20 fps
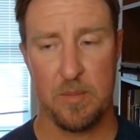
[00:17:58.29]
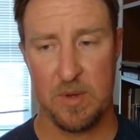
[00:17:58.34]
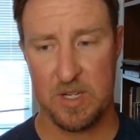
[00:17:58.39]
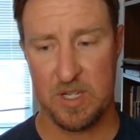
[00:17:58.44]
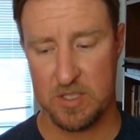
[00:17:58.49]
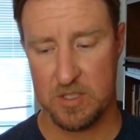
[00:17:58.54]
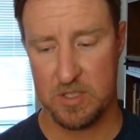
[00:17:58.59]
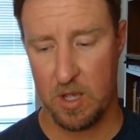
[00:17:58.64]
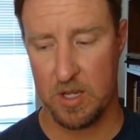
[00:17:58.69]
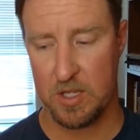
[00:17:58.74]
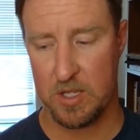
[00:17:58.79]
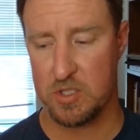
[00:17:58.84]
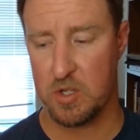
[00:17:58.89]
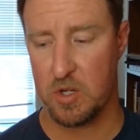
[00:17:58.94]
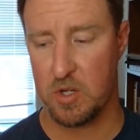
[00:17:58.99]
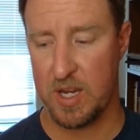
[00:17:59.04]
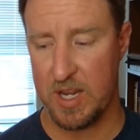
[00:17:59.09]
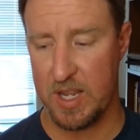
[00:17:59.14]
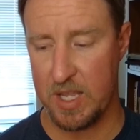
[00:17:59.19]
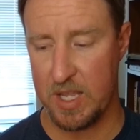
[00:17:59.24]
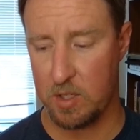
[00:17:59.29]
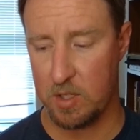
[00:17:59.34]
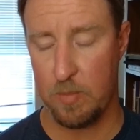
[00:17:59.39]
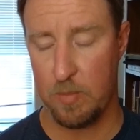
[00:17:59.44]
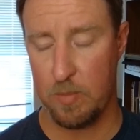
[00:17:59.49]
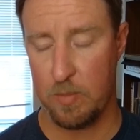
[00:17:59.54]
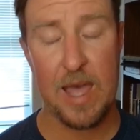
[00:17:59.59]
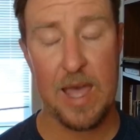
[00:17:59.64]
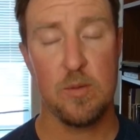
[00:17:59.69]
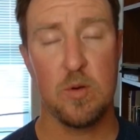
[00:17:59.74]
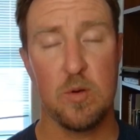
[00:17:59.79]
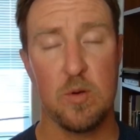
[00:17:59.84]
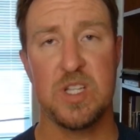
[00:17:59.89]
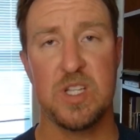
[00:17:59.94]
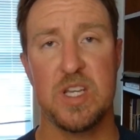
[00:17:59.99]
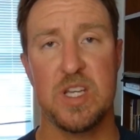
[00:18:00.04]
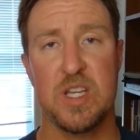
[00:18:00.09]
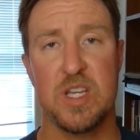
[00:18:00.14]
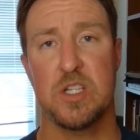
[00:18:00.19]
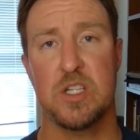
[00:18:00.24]
But as long as you're in a good Bible
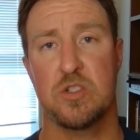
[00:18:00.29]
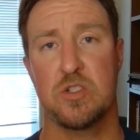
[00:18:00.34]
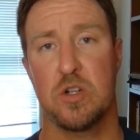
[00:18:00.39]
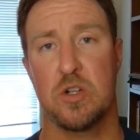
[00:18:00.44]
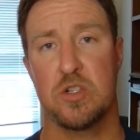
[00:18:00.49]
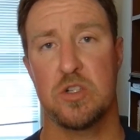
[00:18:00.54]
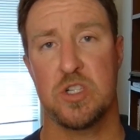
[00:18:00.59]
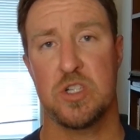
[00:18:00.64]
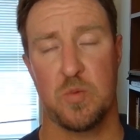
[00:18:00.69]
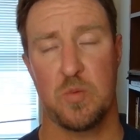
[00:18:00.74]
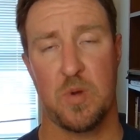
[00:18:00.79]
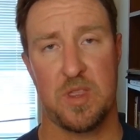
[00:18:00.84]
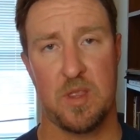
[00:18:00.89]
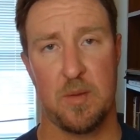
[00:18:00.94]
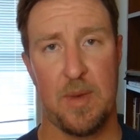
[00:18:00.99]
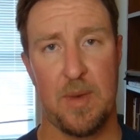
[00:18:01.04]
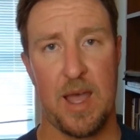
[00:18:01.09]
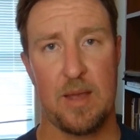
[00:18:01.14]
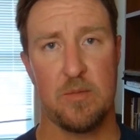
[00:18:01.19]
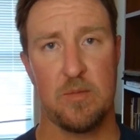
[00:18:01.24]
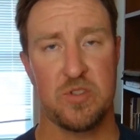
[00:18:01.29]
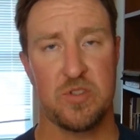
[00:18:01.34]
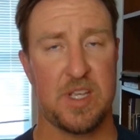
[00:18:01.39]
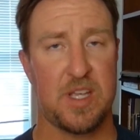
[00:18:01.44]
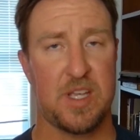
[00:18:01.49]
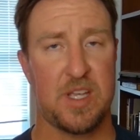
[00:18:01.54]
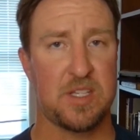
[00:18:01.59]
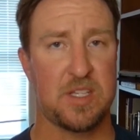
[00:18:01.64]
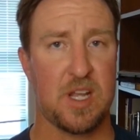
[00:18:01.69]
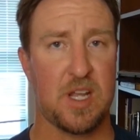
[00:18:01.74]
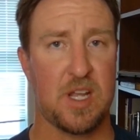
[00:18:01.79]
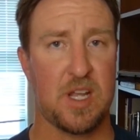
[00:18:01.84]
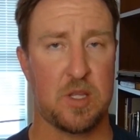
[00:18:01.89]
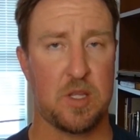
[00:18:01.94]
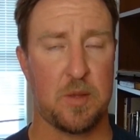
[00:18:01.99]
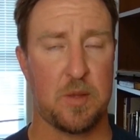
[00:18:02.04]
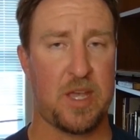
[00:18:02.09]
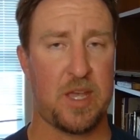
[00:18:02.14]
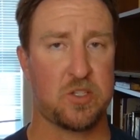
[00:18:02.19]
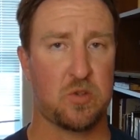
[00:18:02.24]
teaching church, that's what the Bible says and not what the
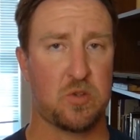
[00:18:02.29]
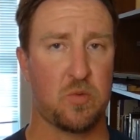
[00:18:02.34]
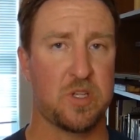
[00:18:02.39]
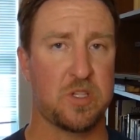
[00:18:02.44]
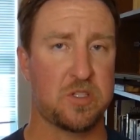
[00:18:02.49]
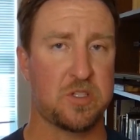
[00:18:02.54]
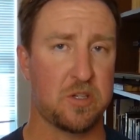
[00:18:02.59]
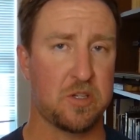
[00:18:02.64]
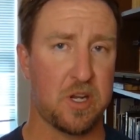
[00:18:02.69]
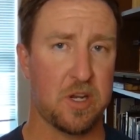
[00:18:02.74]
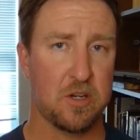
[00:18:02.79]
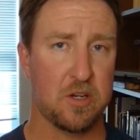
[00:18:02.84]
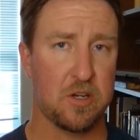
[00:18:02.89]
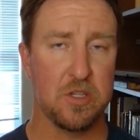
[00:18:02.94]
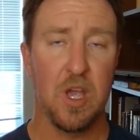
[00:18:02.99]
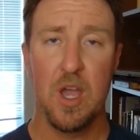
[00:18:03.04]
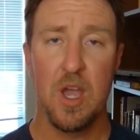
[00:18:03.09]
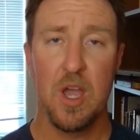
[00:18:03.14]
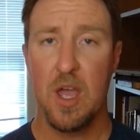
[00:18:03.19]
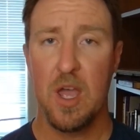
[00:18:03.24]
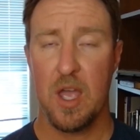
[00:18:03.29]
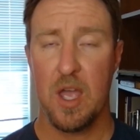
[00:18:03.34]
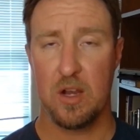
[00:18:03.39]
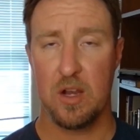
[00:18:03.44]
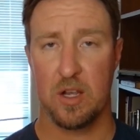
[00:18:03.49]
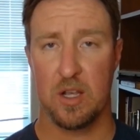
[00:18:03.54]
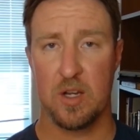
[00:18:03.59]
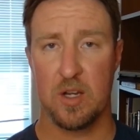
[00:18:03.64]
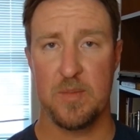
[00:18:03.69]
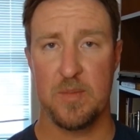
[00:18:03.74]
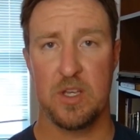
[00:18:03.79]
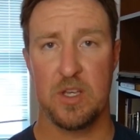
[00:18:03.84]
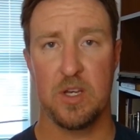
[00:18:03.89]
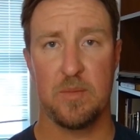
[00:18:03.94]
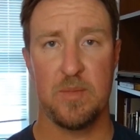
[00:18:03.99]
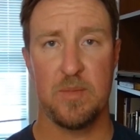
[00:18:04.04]
pastor wants you to hear, you're going to be good.